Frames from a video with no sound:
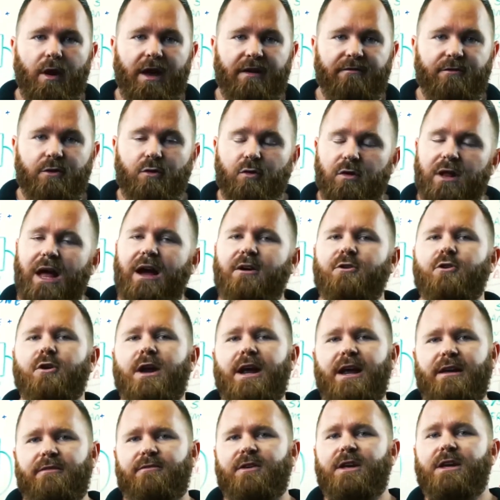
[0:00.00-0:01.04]
If you allow
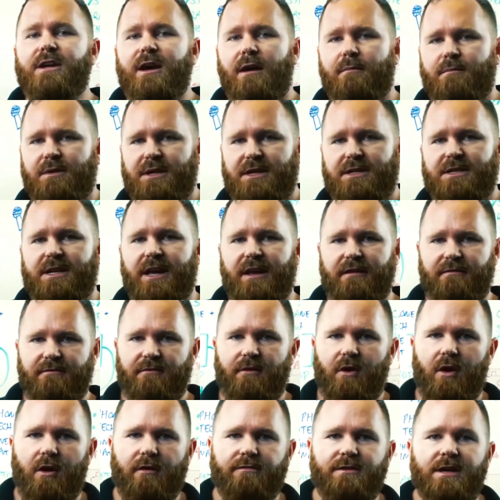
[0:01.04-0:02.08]
your AV company to get
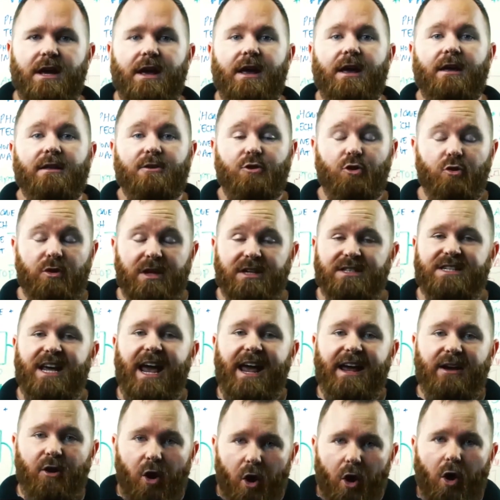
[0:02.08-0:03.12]
involved, you can
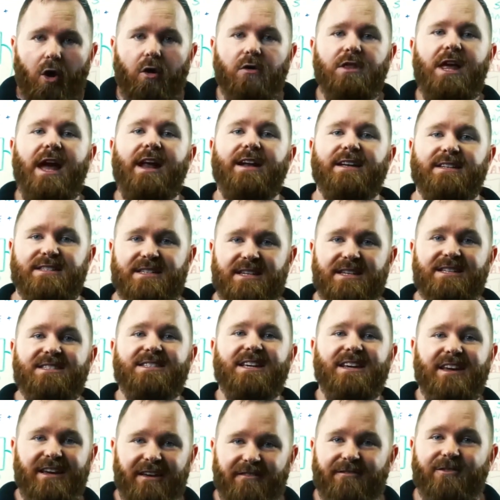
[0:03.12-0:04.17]
take all that
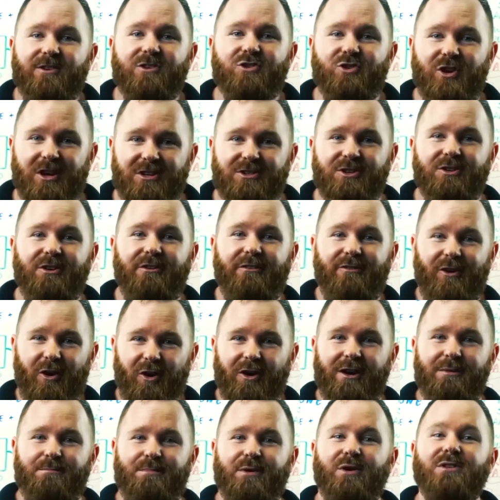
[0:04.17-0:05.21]
existing infrastructure you've
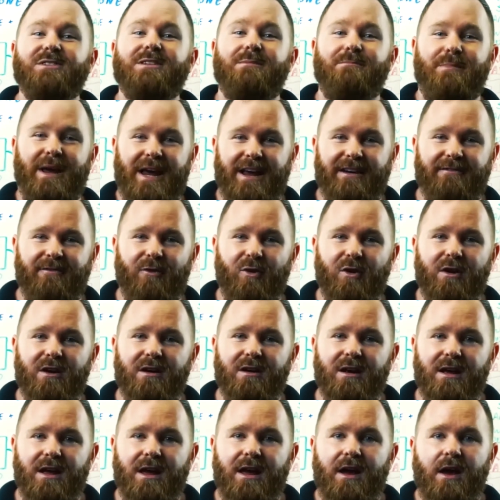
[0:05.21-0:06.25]
already built and paid
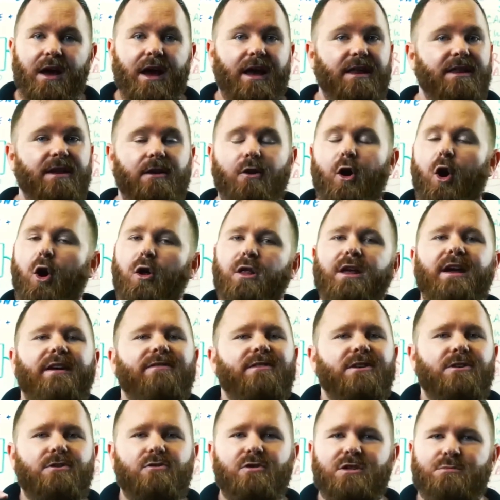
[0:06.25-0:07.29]
for, and then all you
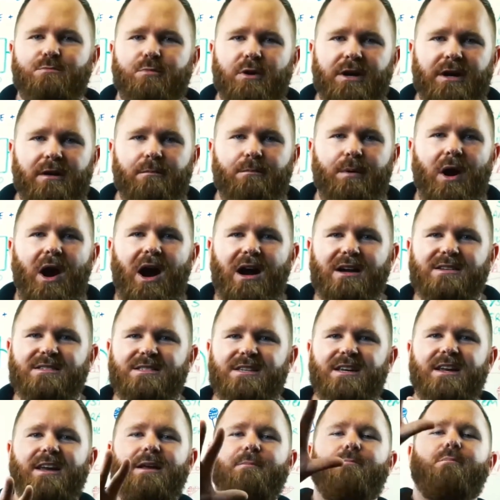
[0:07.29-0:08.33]
have to do is bring a
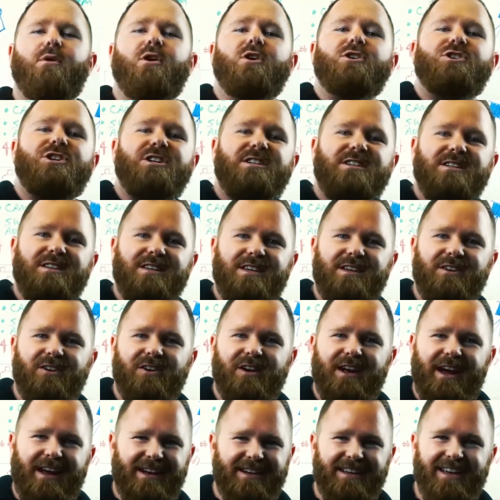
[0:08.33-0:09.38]
box and push it to the
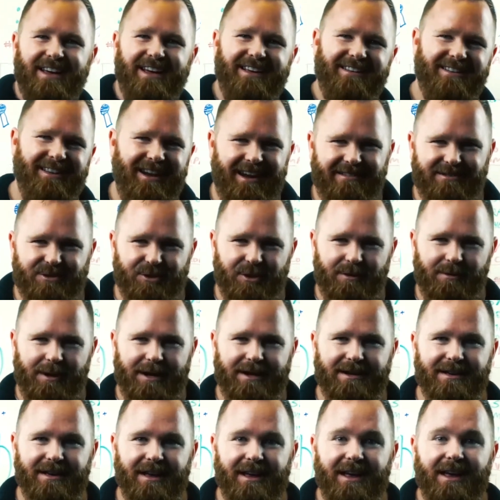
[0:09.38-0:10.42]
internet and live stream
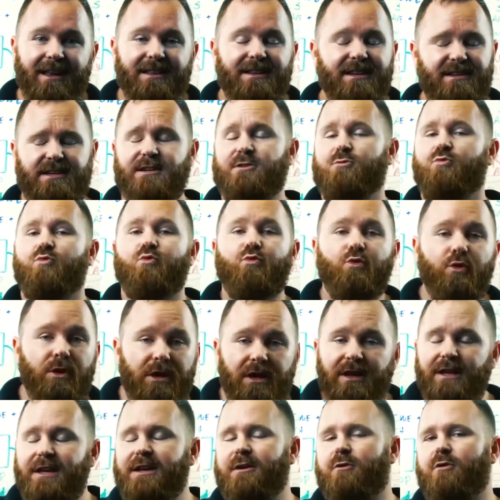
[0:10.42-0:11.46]
it. This is
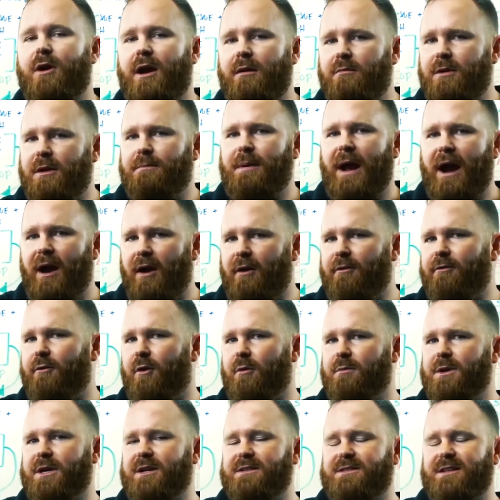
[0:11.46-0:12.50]
really incredibly
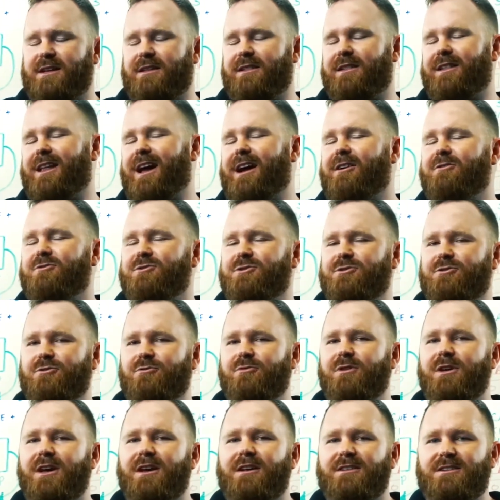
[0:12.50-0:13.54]
powerful because it allows
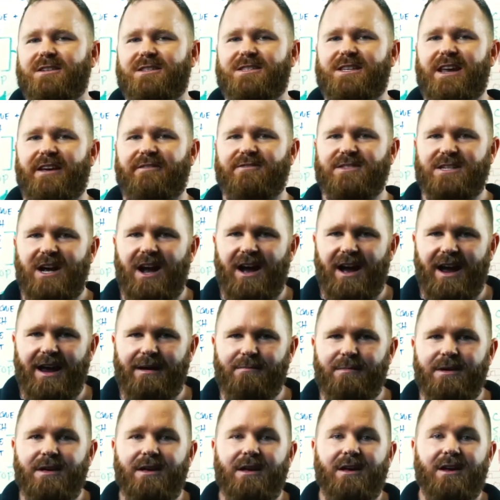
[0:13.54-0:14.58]
you to save
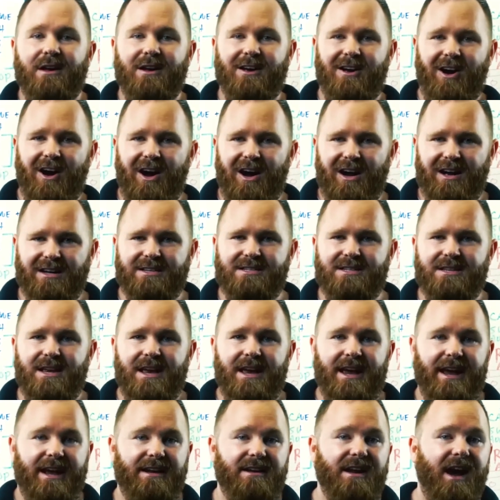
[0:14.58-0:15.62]
time, costs,
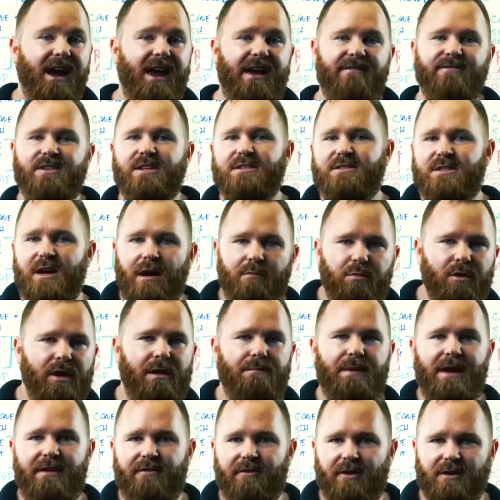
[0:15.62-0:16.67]
and not have to double
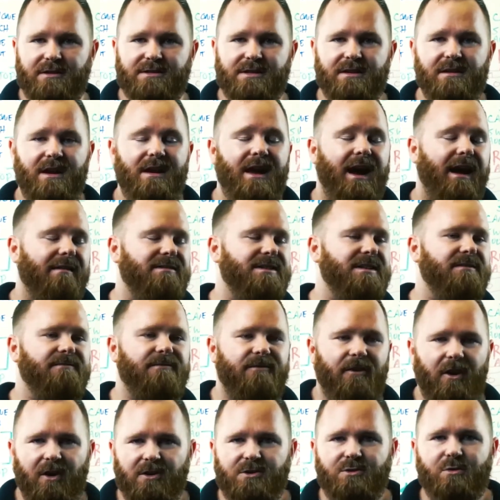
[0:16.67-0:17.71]
up efforts. I've seen
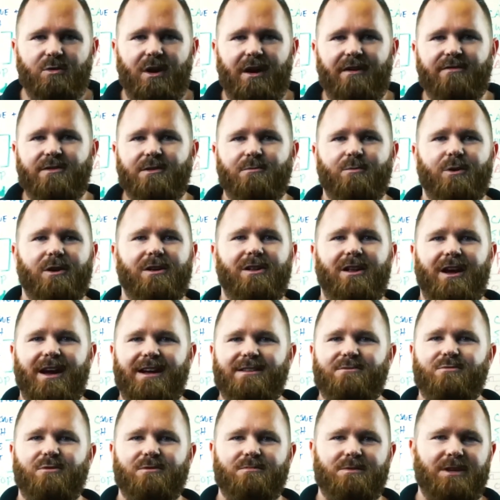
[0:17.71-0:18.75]
far too often where
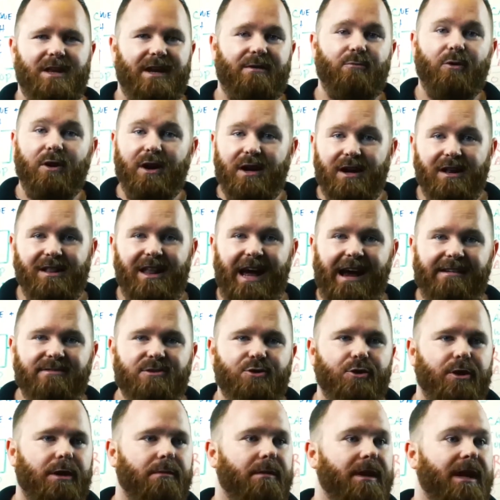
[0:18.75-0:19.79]
clients will be like, we're going to live
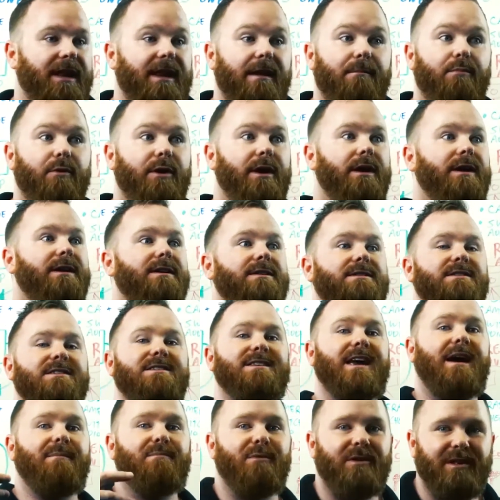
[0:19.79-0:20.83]
stream, and they bring in a
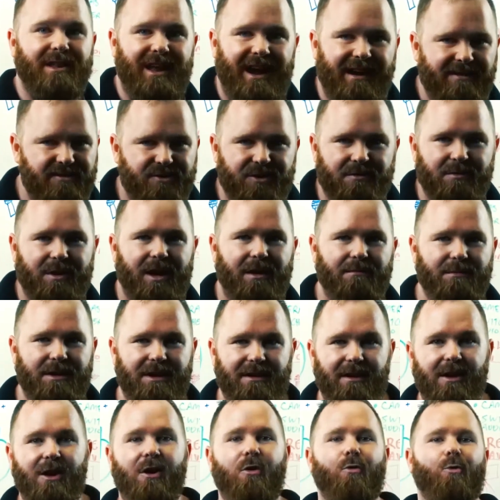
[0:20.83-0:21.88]
separate live stream
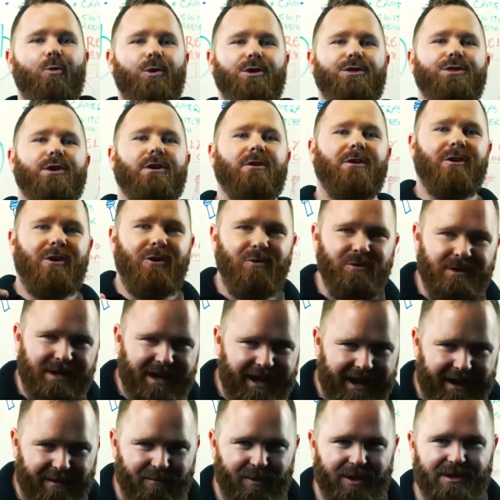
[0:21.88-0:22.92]
company with their own
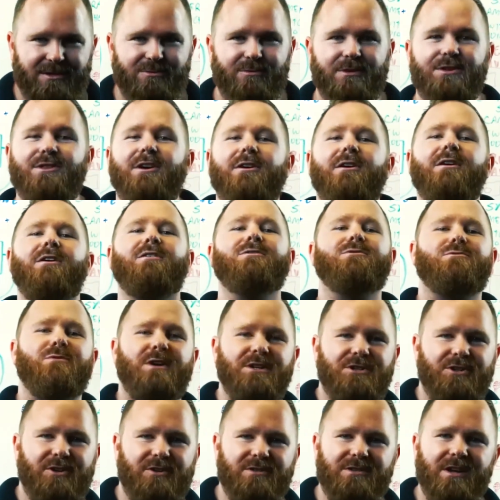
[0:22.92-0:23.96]
cameras, with their own
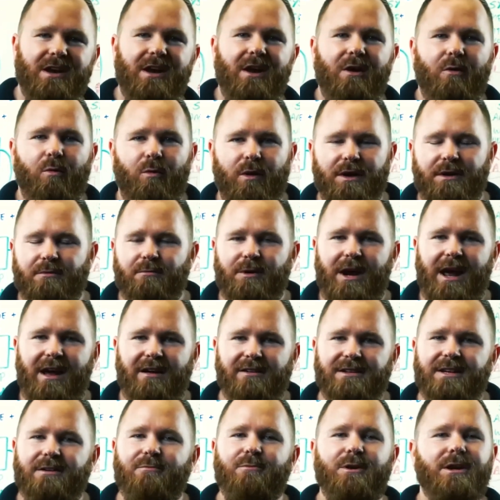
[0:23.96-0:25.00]
switchers, when in
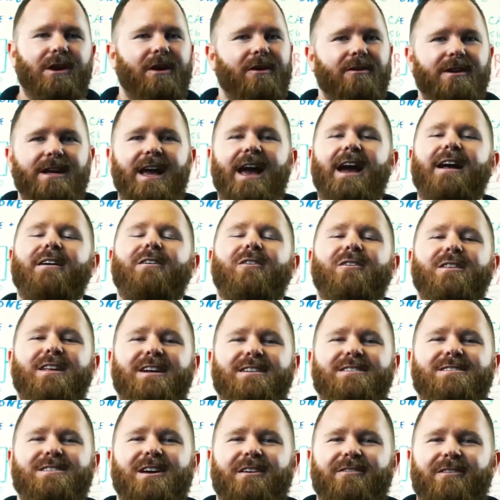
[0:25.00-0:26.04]
reality, we already had all
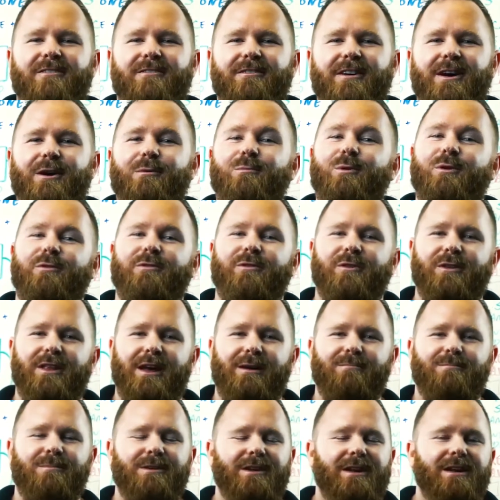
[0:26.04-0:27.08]
that stuff available for
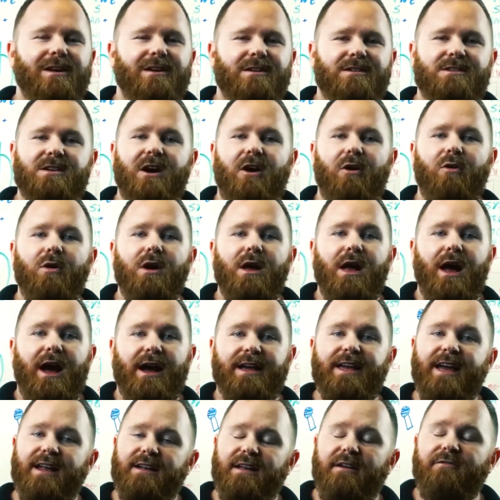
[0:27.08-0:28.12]
them. So
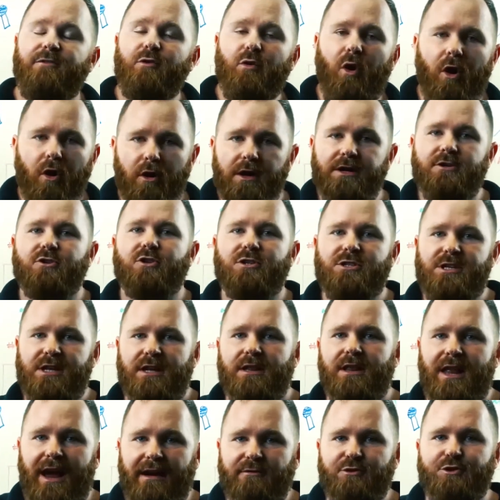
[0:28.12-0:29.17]
again, if you are interested
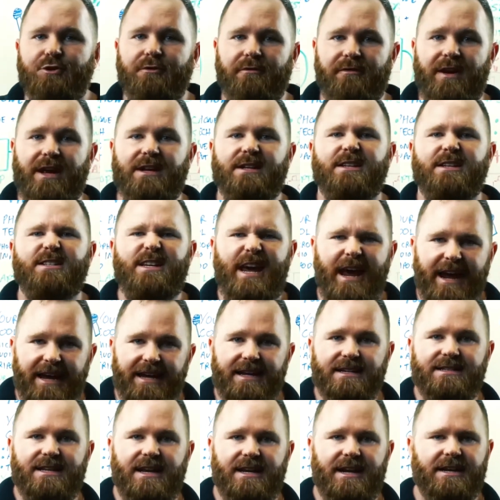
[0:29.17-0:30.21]
in live stream your event and
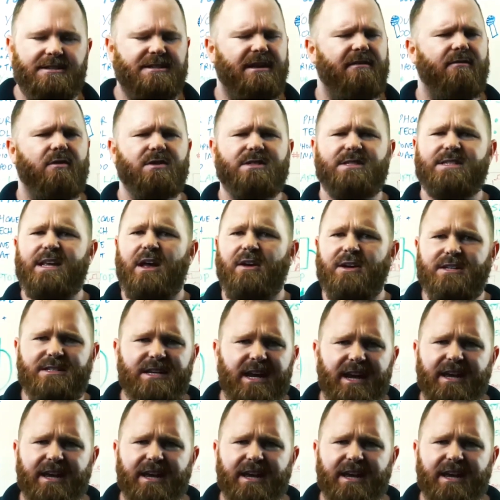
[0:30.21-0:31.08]
taking it to the next level, selling